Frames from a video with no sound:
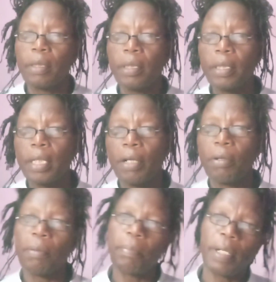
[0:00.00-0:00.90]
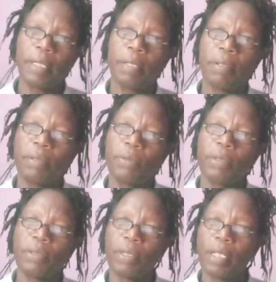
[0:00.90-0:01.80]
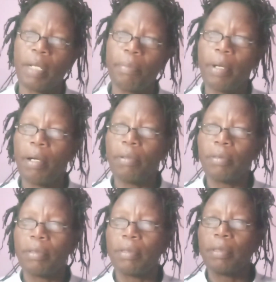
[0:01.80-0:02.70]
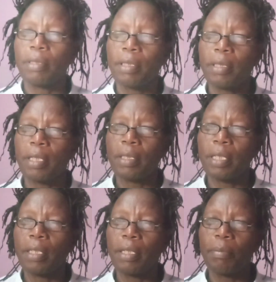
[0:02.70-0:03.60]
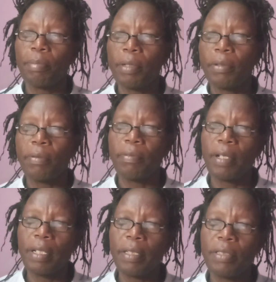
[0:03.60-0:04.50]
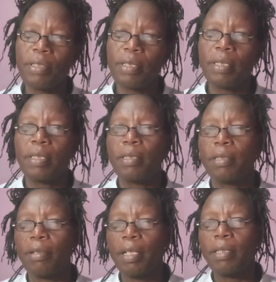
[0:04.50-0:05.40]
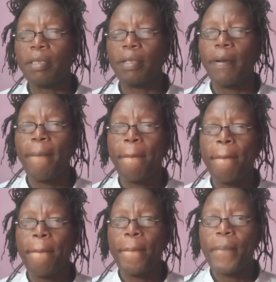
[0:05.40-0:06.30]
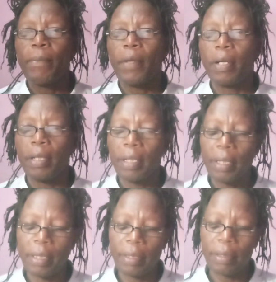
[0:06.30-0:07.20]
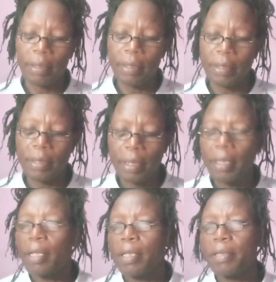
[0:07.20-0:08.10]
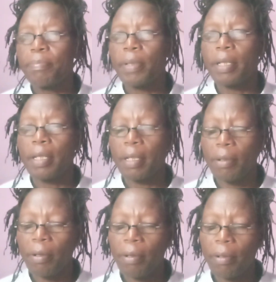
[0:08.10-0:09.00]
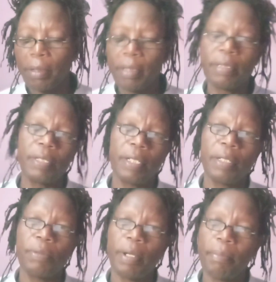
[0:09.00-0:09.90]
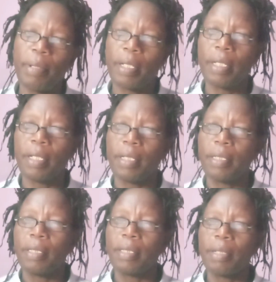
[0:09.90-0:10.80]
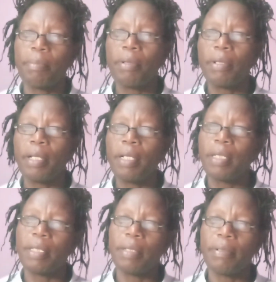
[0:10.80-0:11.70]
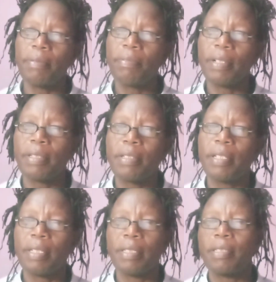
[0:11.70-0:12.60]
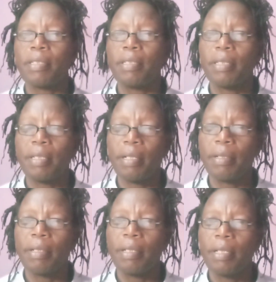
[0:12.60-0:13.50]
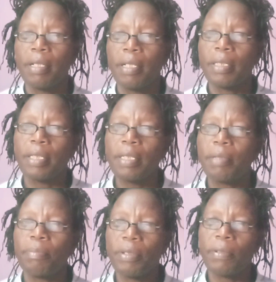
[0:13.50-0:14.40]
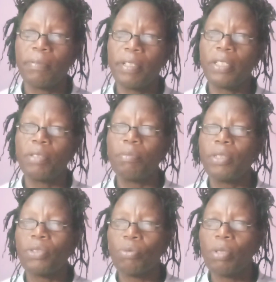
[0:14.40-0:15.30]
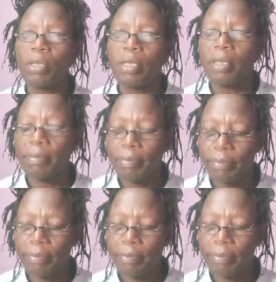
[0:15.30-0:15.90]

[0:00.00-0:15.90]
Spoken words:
These are all particles we're talking about. It's a certain point of energy, right? And in generally speaking, all this journey we're making is about the energy in different states. A certain point of energy means what?